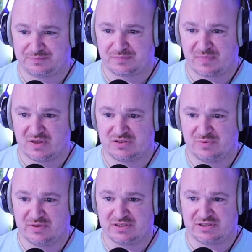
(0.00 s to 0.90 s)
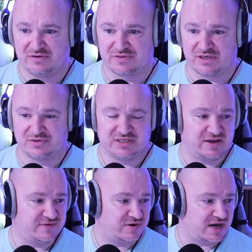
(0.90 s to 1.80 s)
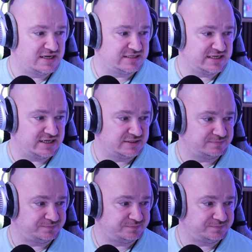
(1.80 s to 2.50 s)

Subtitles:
some of this stuff. So to give you an idea,